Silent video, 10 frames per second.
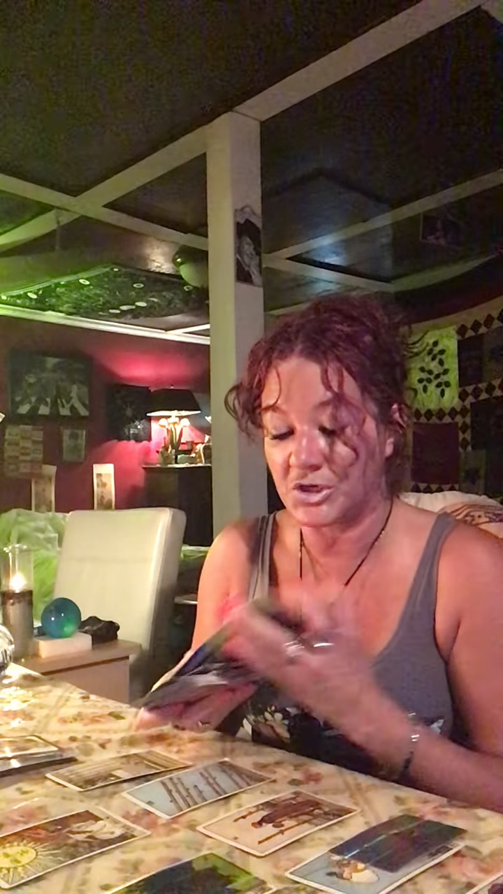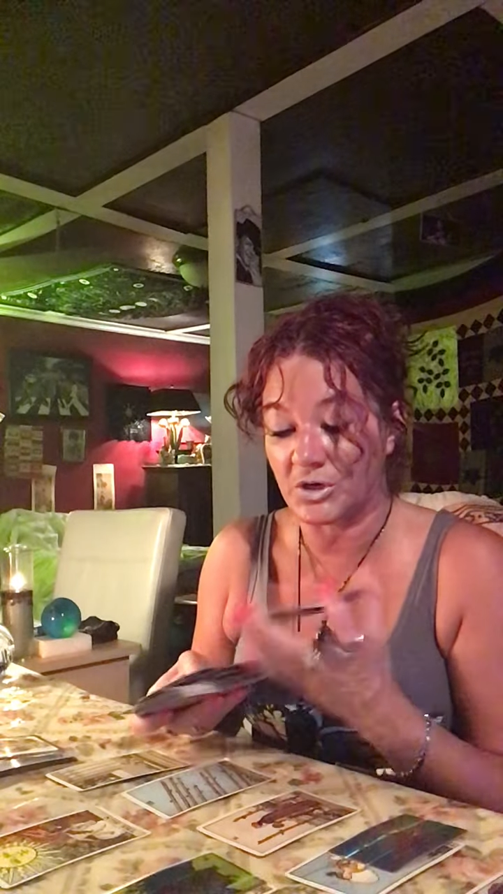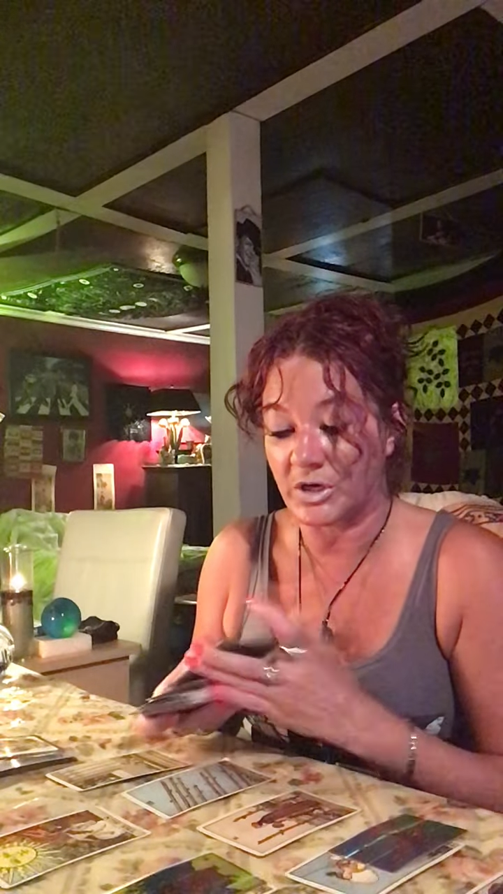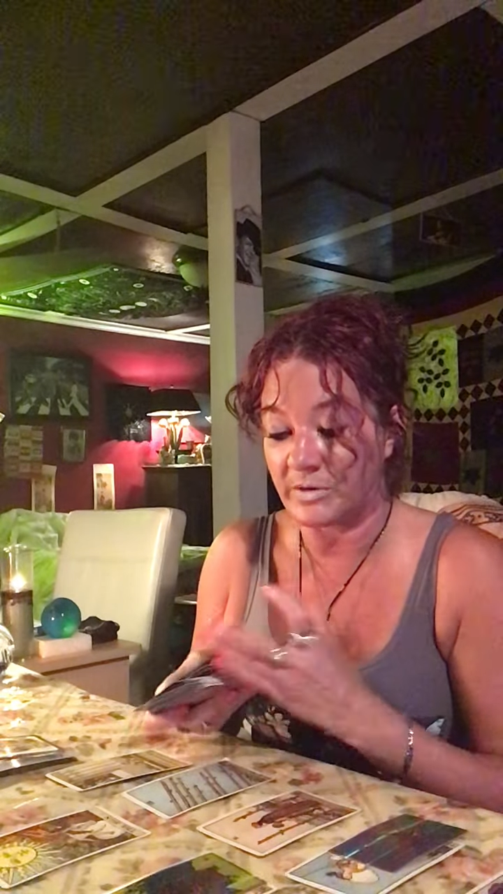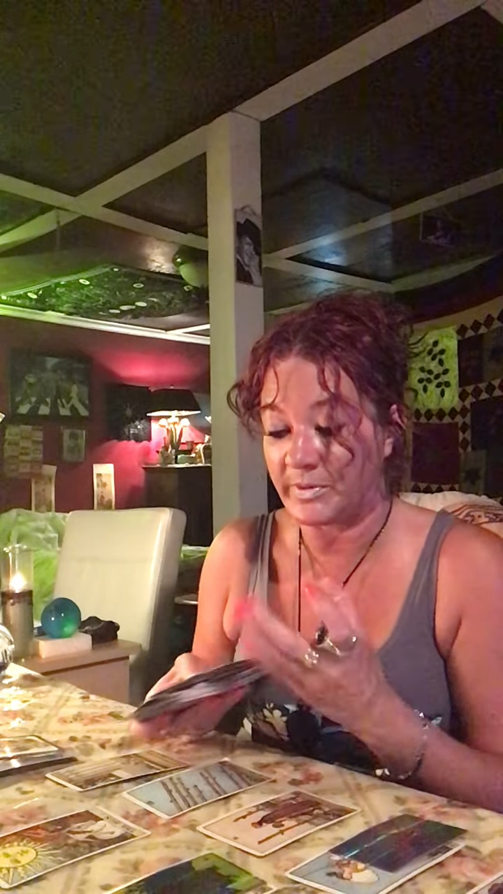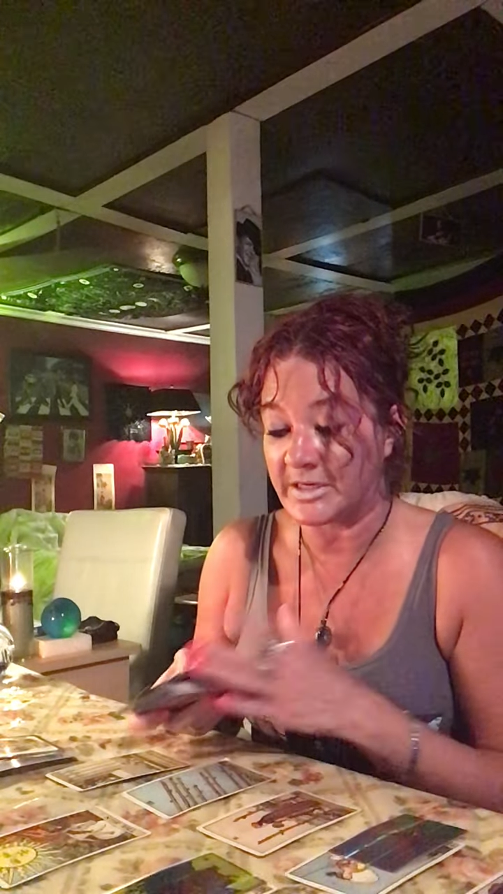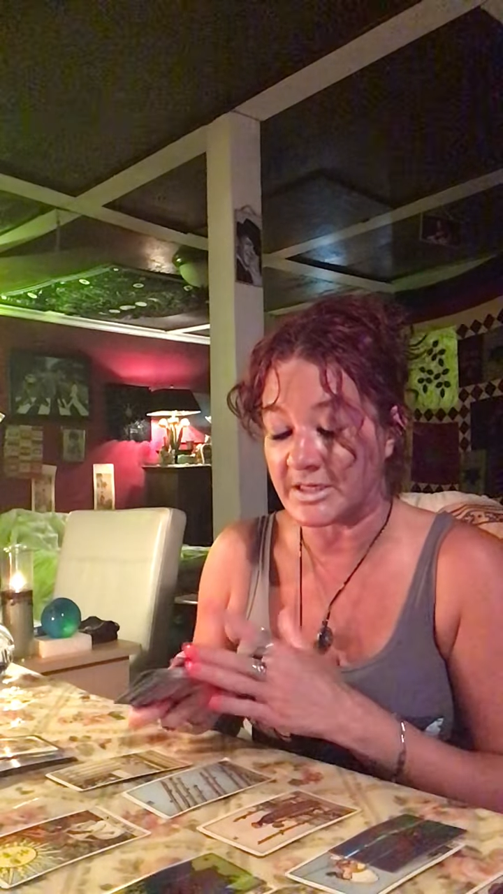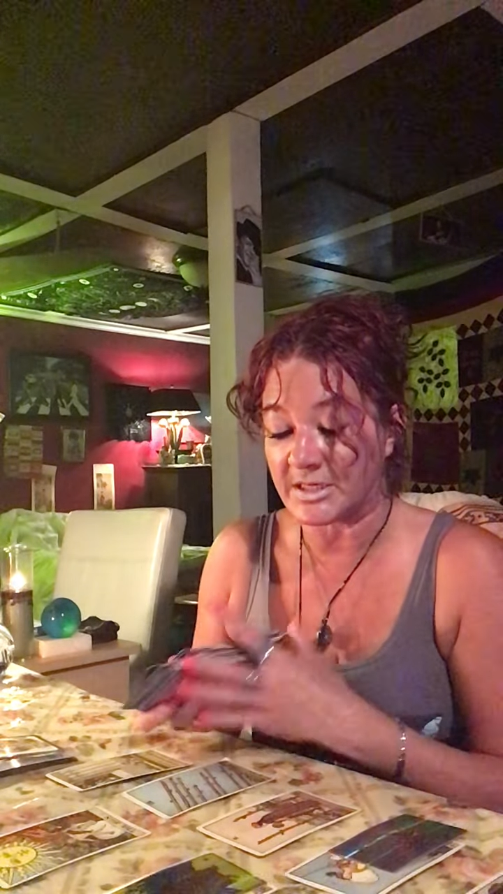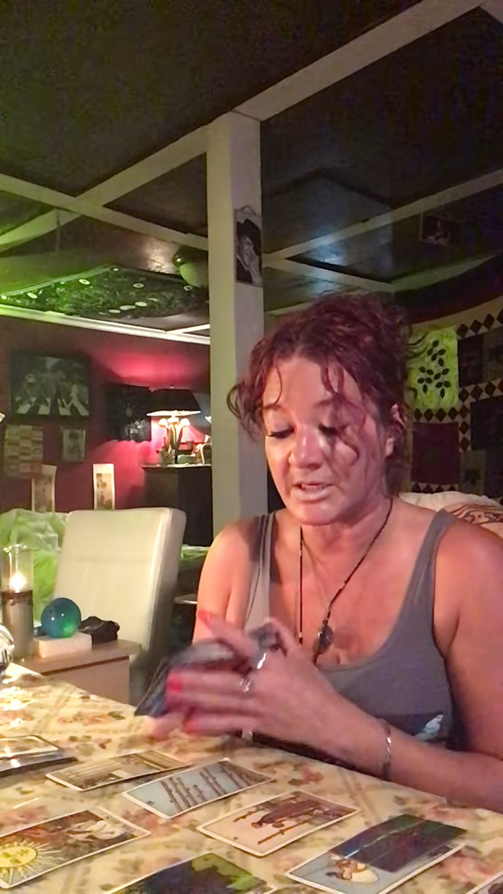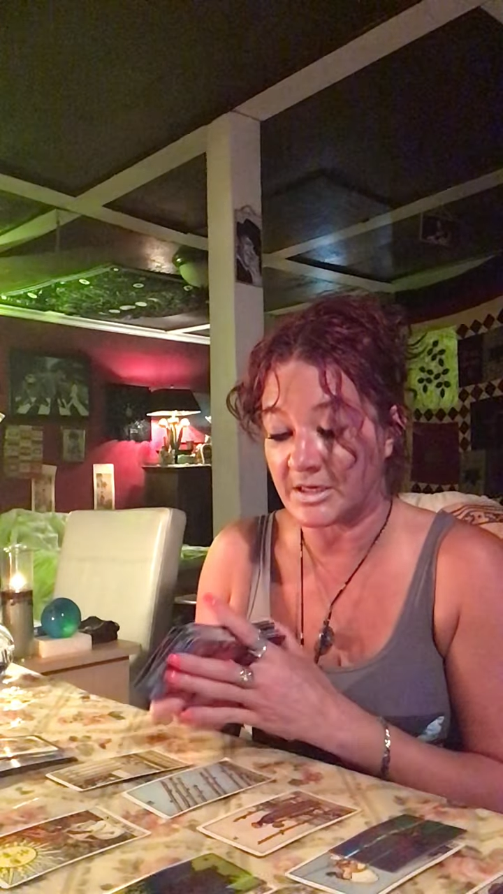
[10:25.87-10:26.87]
You're going to be
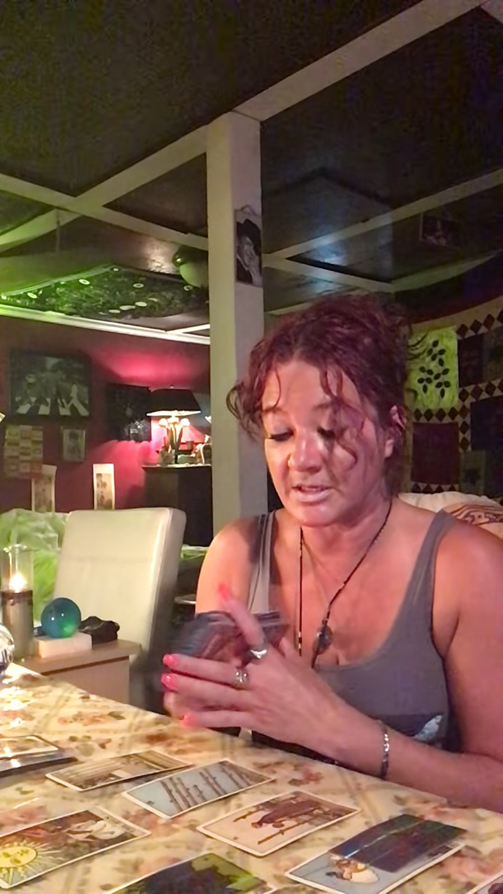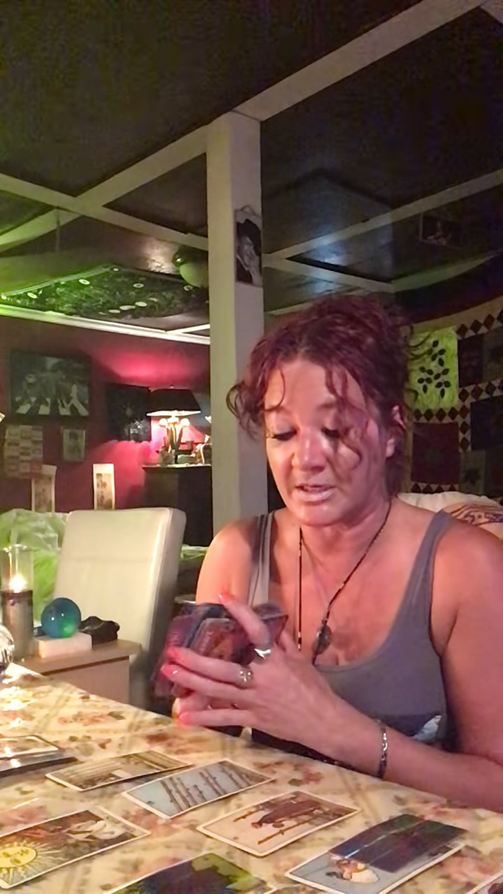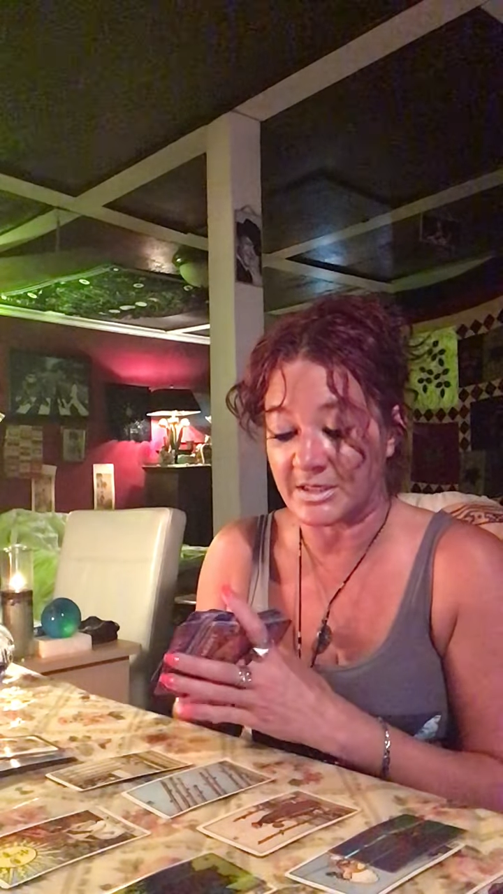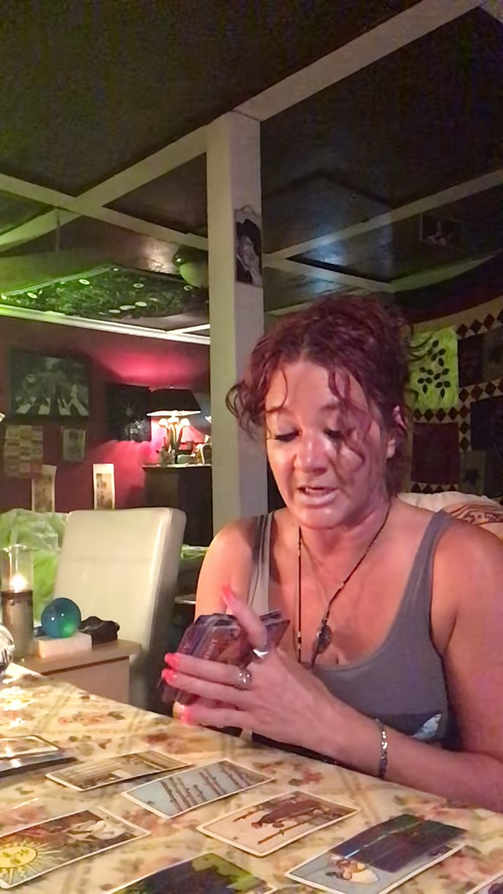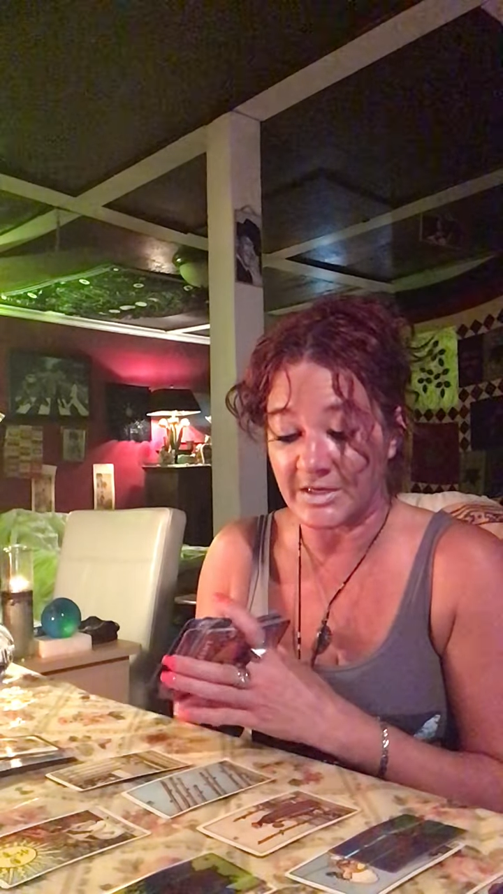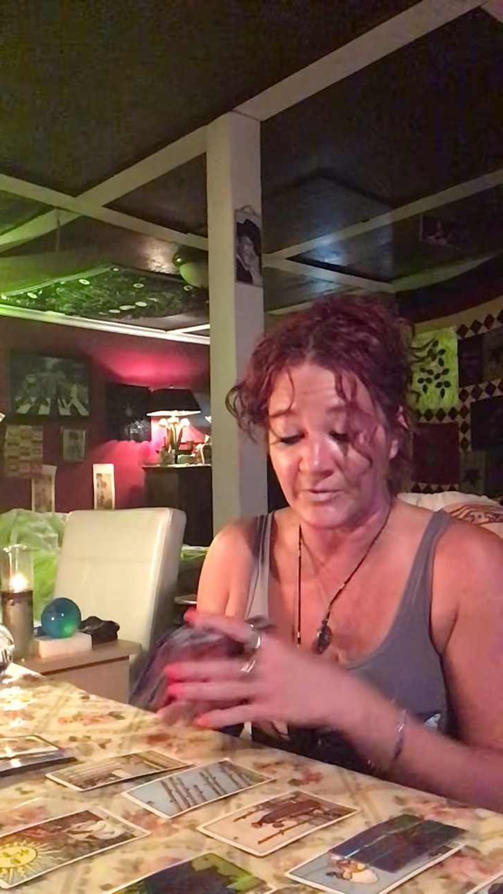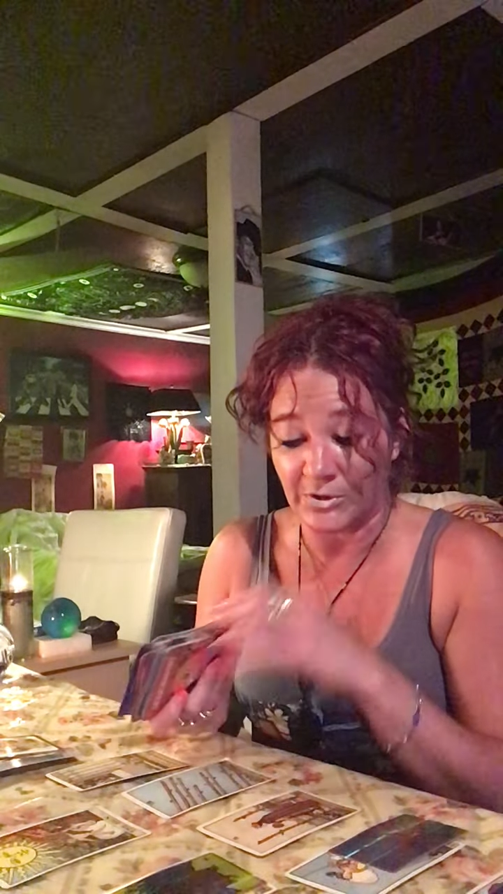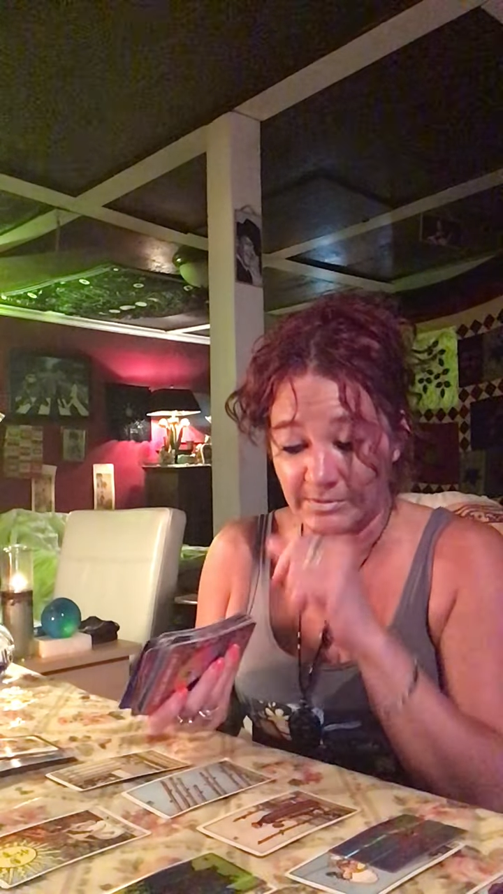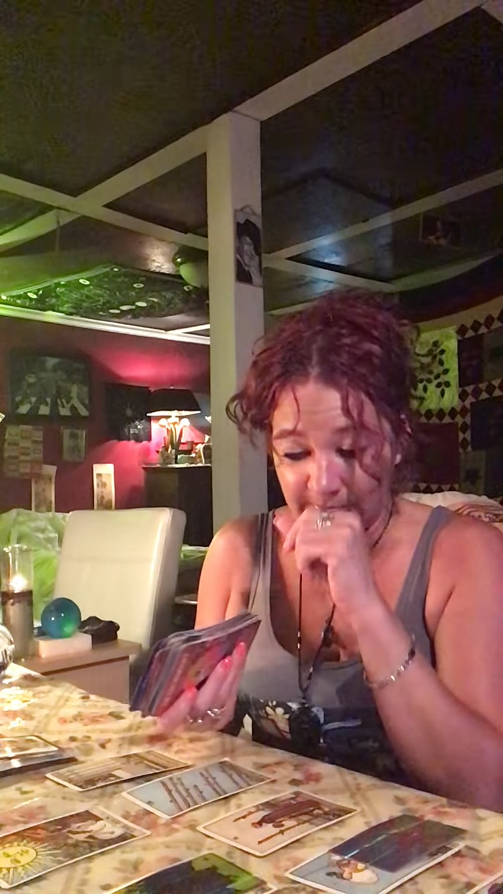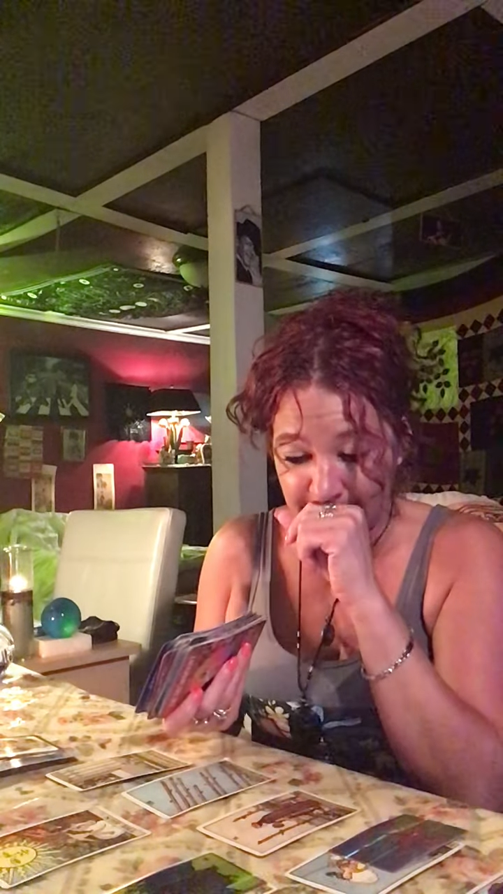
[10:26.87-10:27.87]
successful.